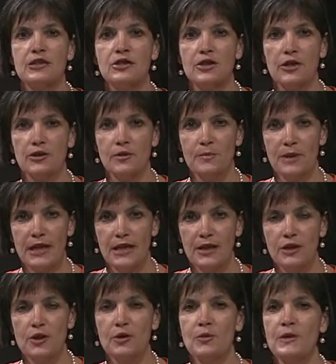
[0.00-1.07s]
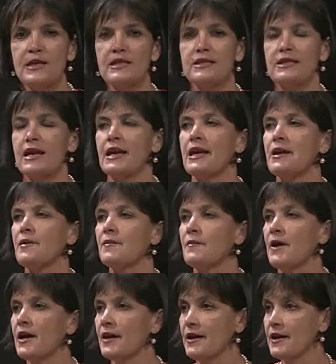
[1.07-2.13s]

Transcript: and Jared Beck, who is a, uh,